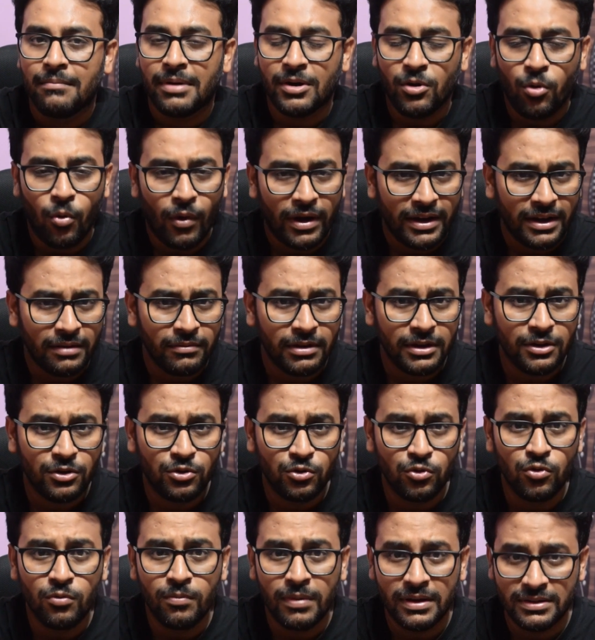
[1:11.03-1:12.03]
But whatever
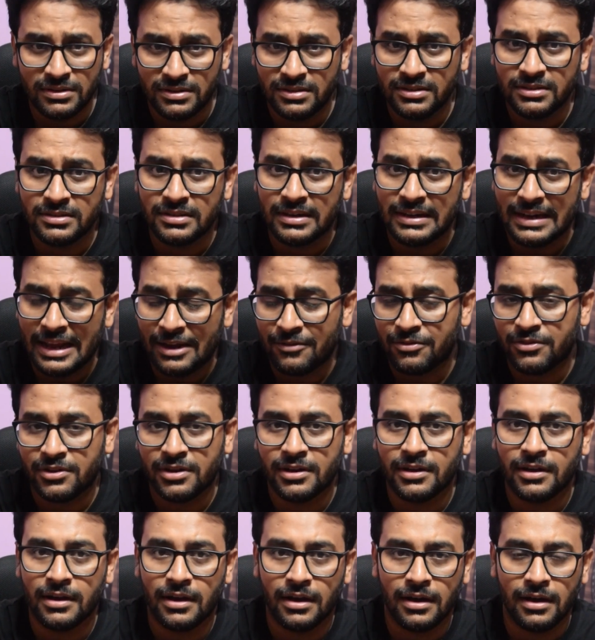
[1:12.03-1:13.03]
2 months is
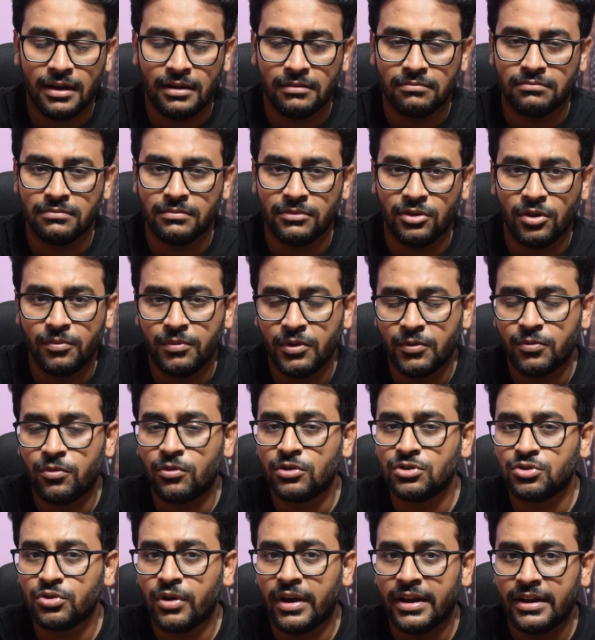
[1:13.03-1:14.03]
left,
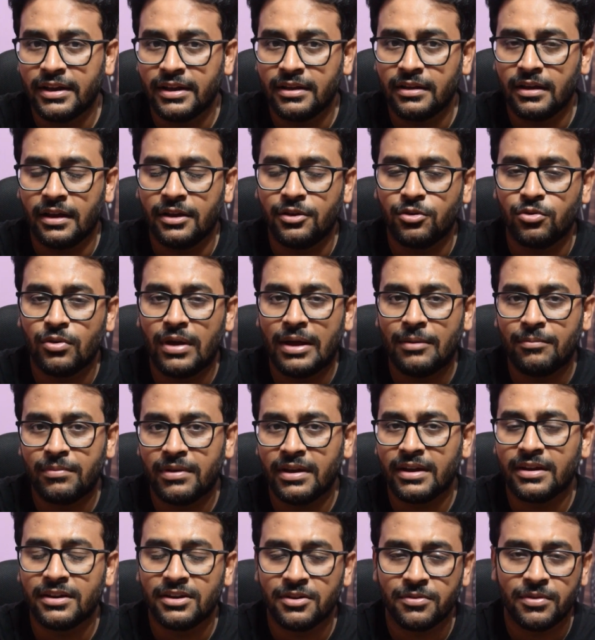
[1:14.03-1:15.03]
before joining into
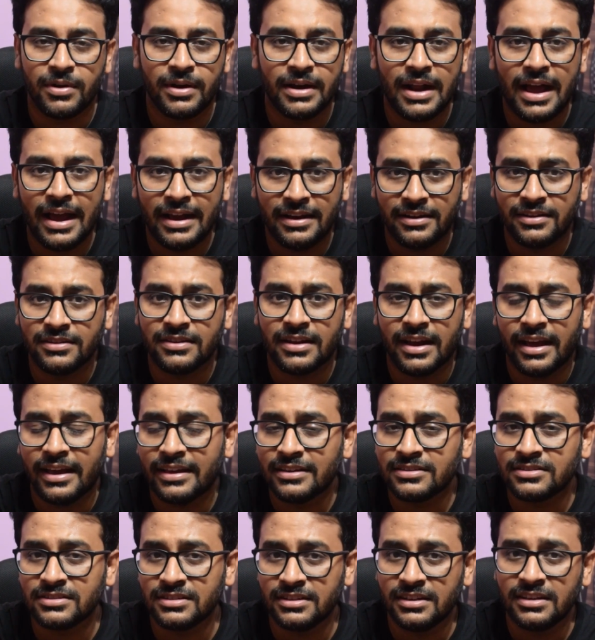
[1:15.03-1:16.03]
MTech in different IITs and
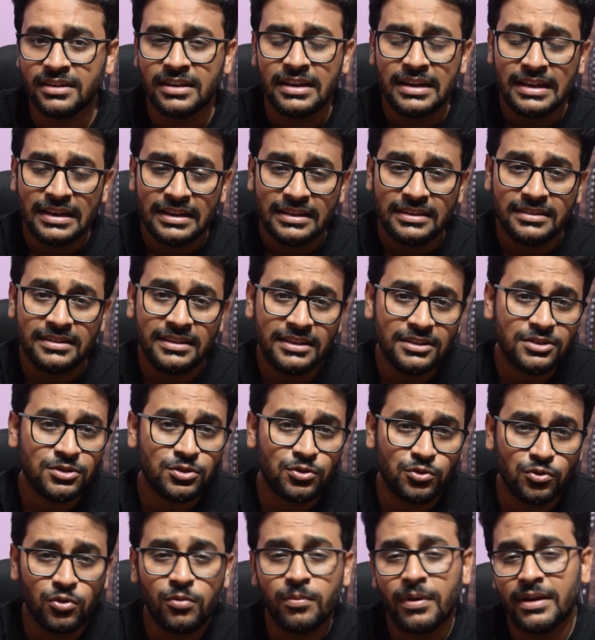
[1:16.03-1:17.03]
IISc,
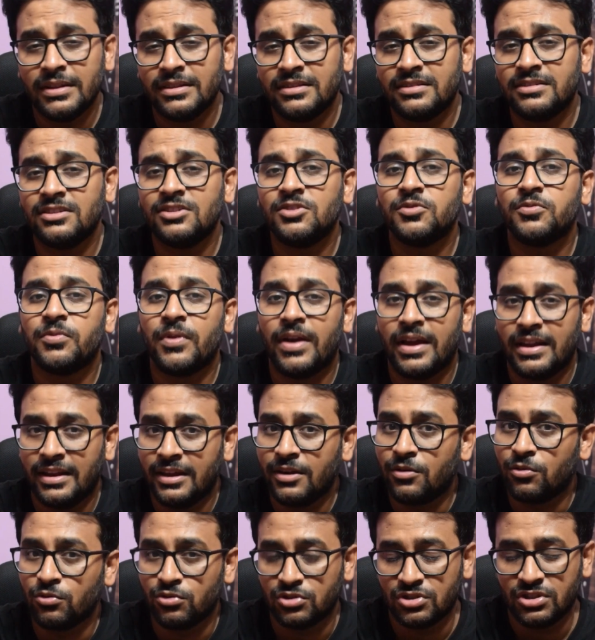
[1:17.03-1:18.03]
these 2 months is
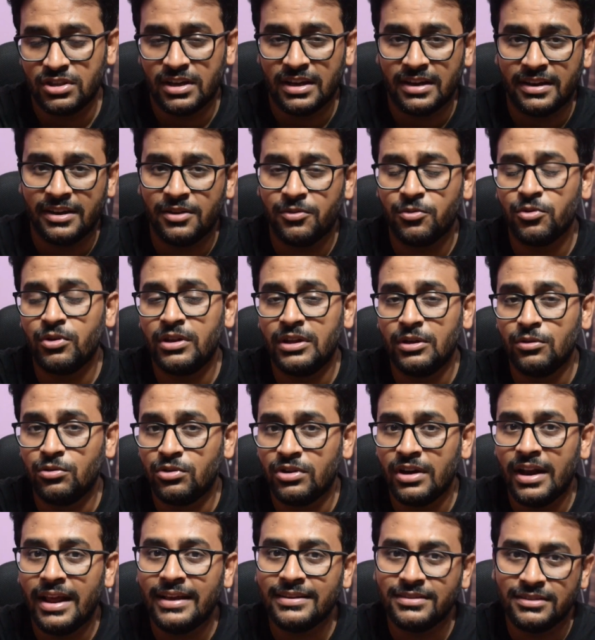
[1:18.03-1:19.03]
very crucial. And if you
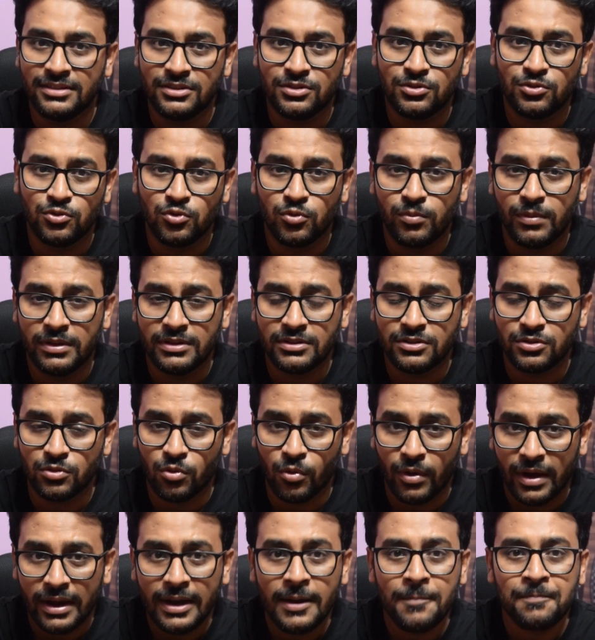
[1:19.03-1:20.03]
utilize these 2
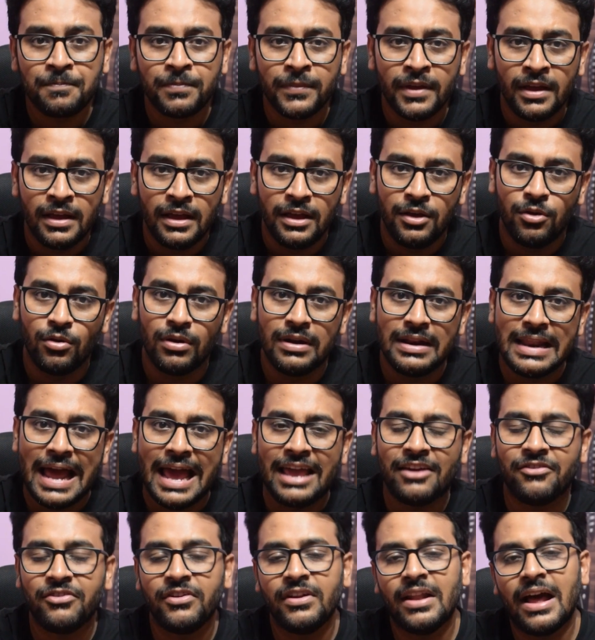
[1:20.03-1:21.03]
months well, your
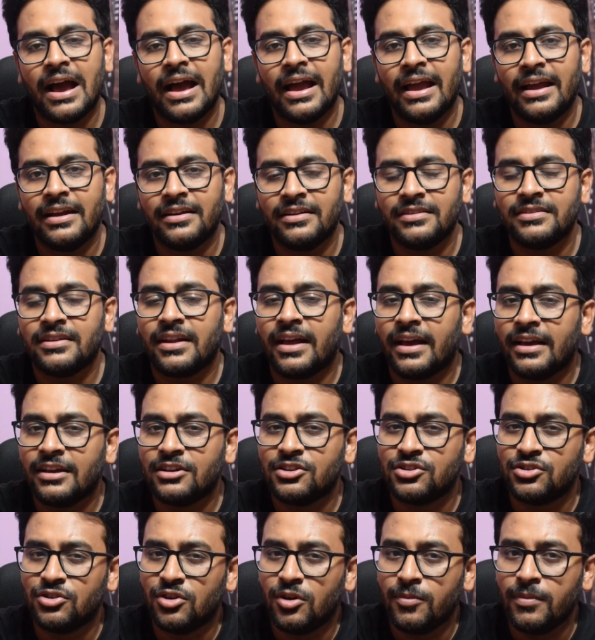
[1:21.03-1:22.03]
life in IITs and
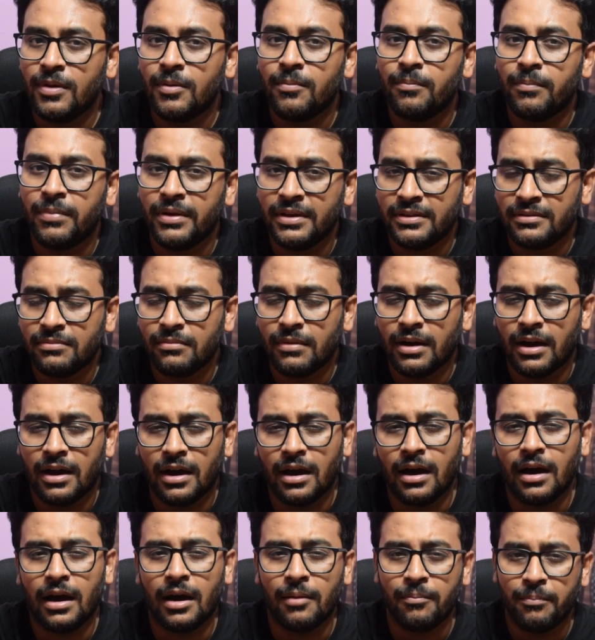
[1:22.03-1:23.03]
IISc will be
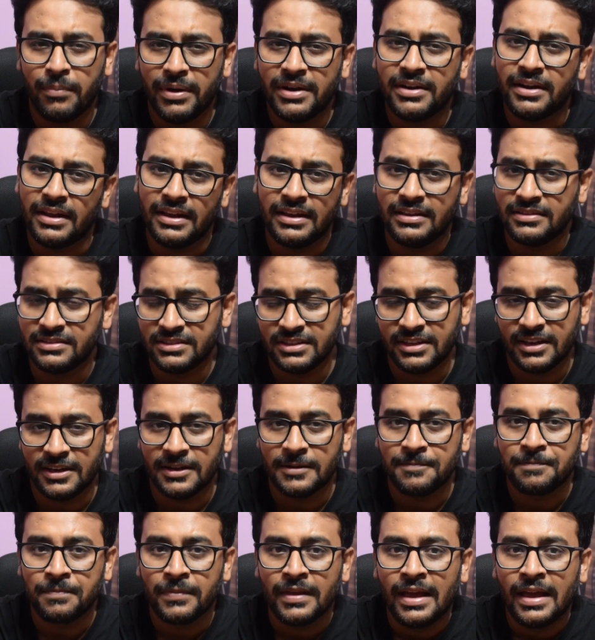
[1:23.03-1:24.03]
a bit easier.